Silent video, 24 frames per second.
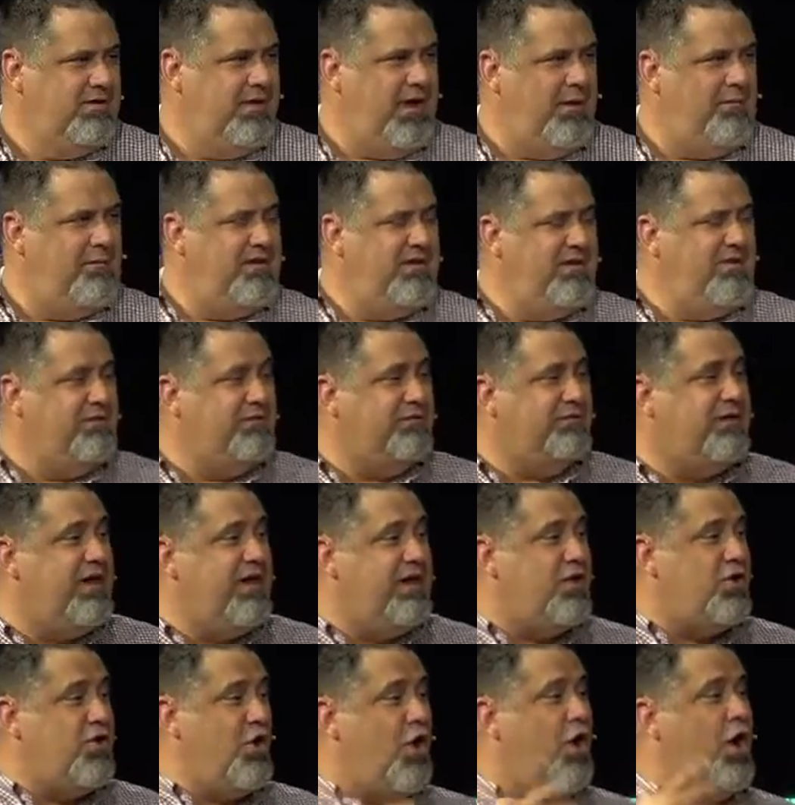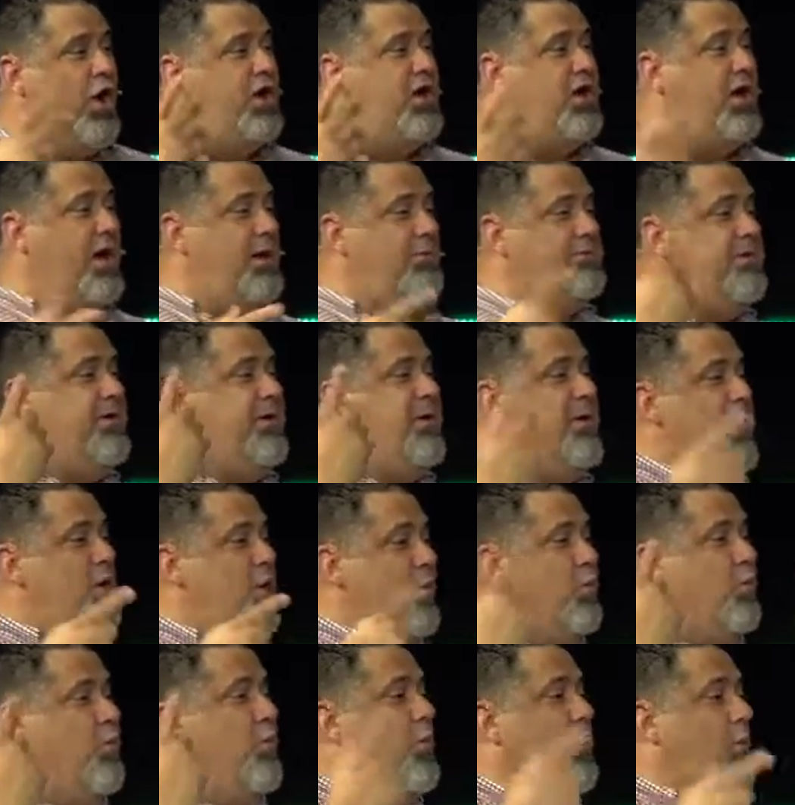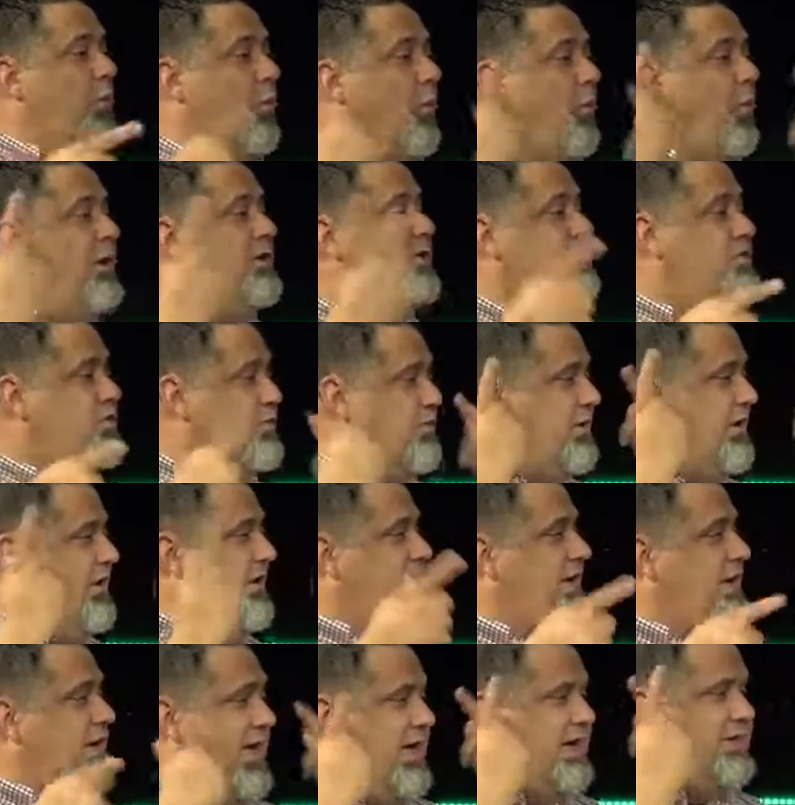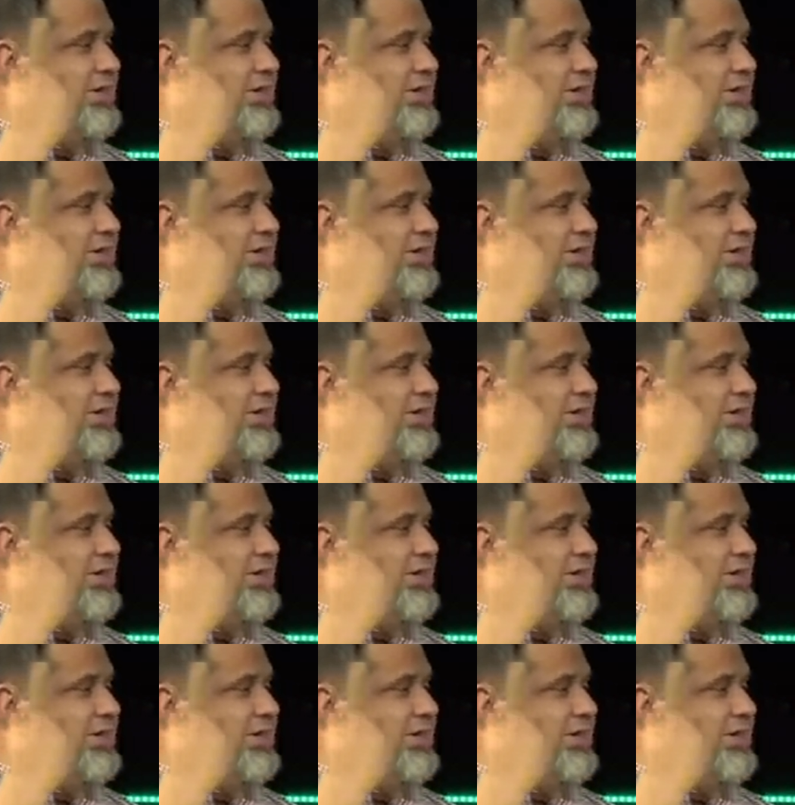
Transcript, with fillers: How many of us get caught up wondering